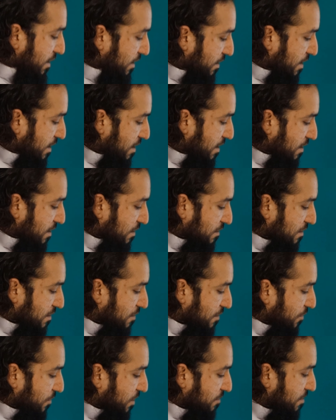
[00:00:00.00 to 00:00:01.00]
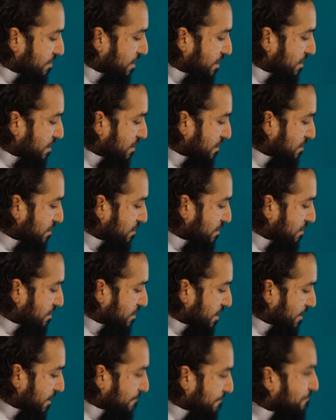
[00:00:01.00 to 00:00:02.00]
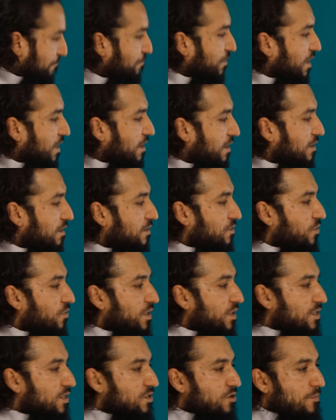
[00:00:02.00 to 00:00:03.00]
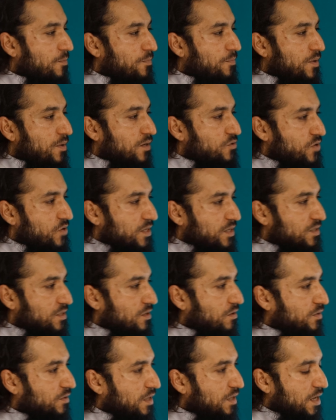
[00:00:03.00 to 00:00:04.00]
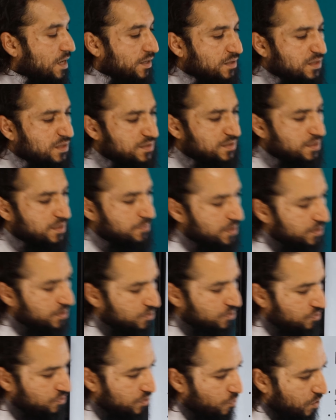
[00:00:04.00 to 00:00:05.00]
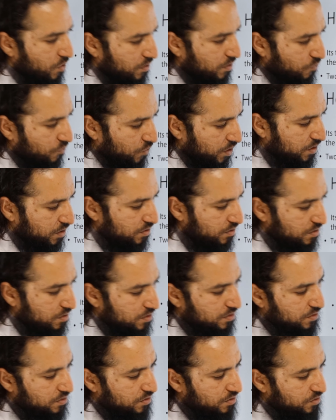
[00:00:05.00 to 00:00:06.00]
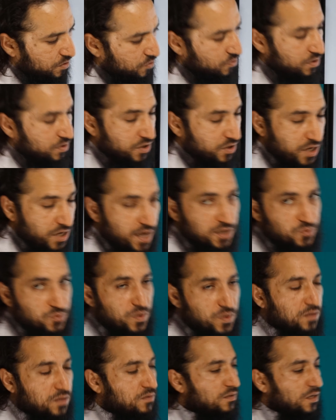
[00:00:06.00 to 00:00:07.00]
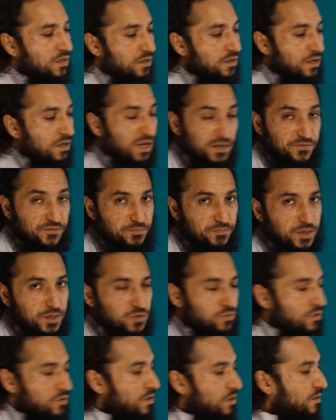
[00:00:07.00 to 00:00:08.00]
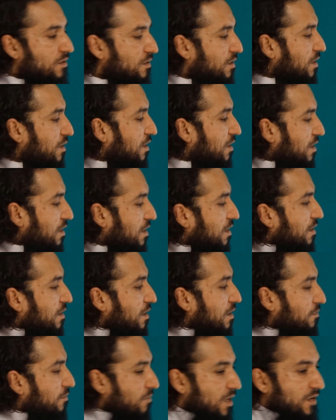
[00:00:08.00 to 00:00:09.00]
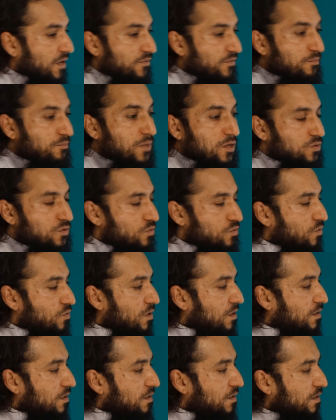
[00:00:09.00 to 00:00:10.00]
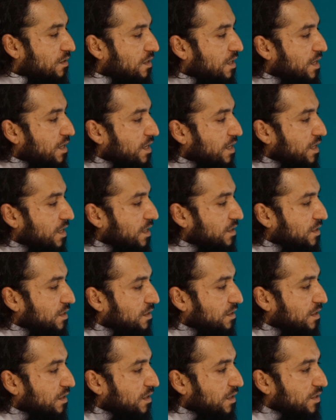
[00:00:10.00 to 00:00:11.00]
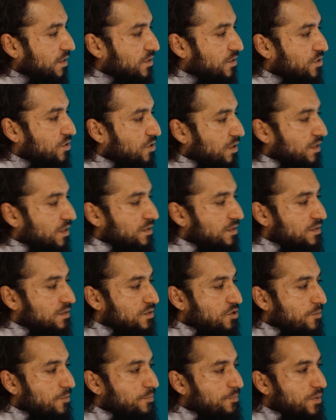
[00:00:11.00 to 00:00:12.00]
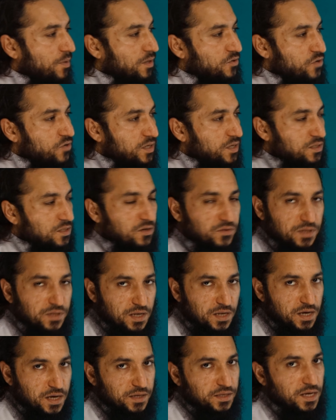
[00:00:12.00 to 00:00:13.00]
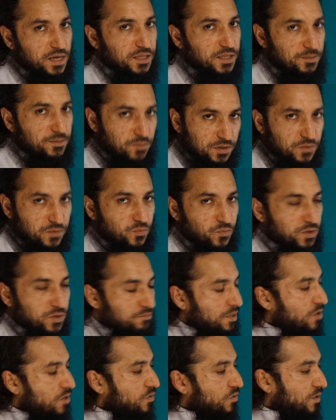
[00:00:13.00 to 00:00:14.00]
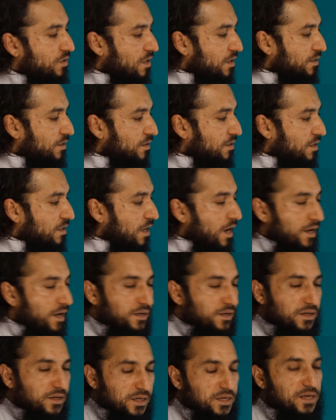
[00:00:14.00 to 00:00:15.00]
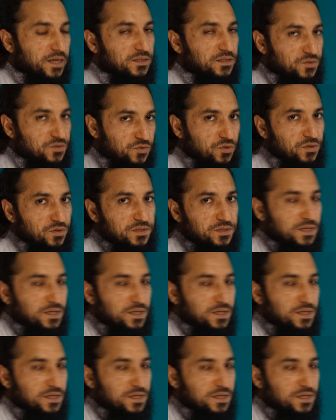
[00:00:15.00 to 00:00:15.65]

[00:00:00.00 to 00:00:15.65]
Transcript: it has, let me explain that. Okay, so its top part rests on the line. It's similar to the one we just used here as well, alif maksura. Alif maqsura. Its top part rests on the line and the bottom one below the line, and it has two dots